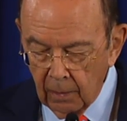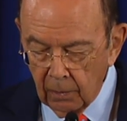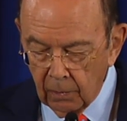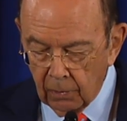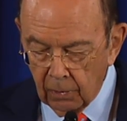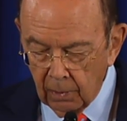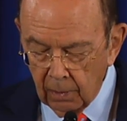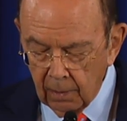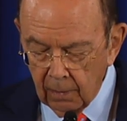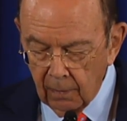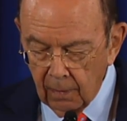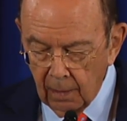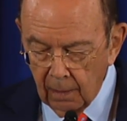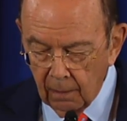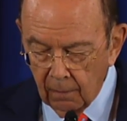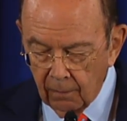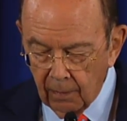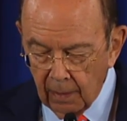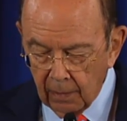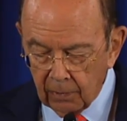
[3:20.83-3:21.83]
During the
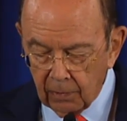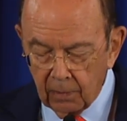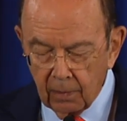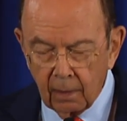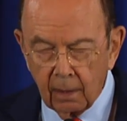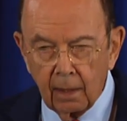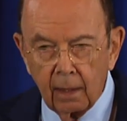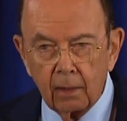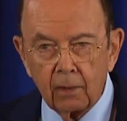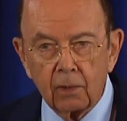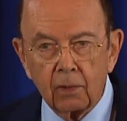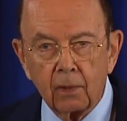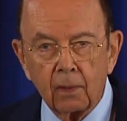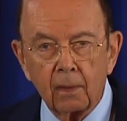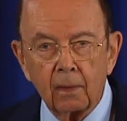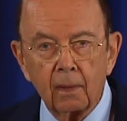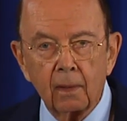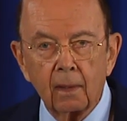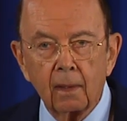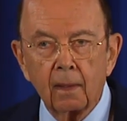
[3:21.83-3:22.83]

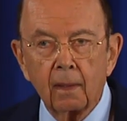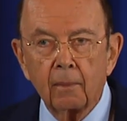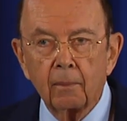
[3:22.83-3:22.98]
investigation,